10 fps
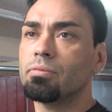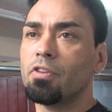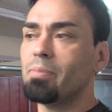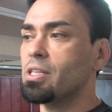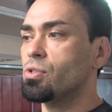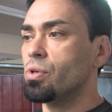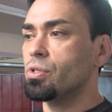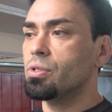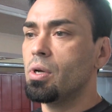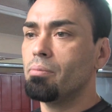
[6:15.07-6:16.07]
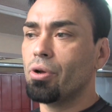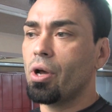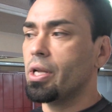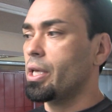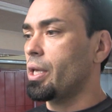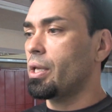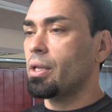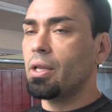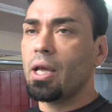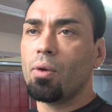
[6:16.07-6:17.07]
If my students put on a gi and
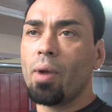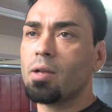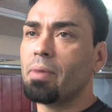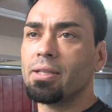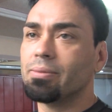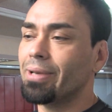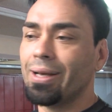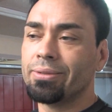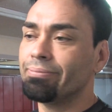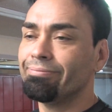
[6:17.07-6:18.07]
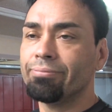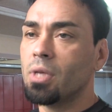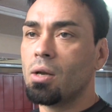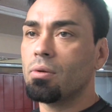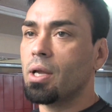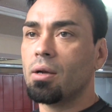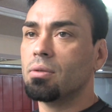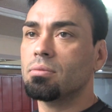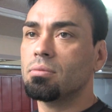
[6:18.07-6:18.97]
then they get wrecked by some guys, I don't care.